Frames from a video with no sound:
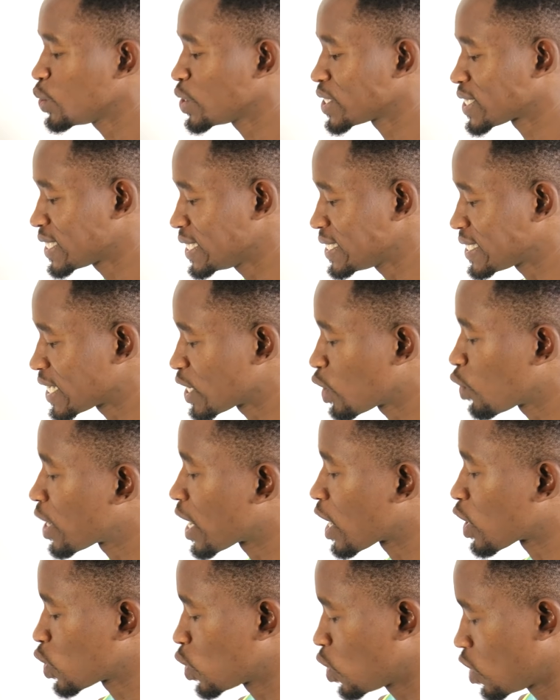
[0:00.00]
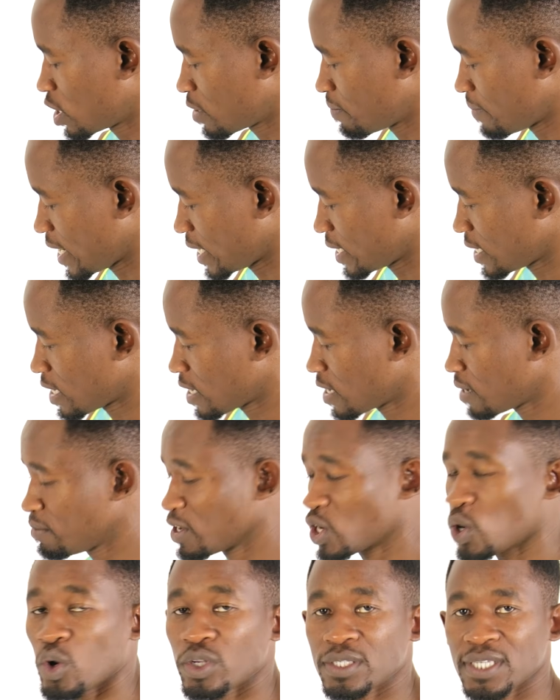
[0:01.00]
you're sitting on a gold mine,
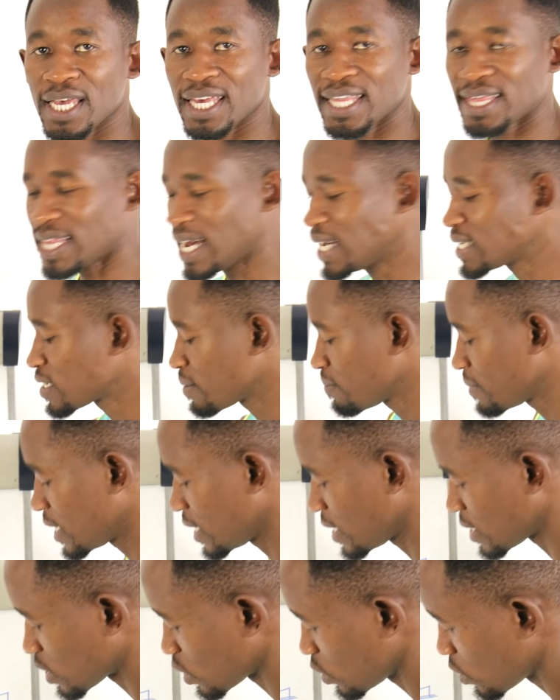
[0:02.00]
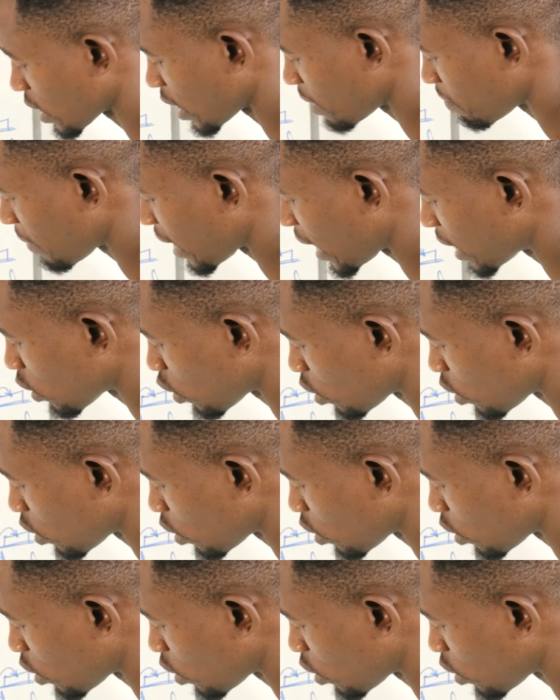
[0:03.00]
because in 30 minutes you can burn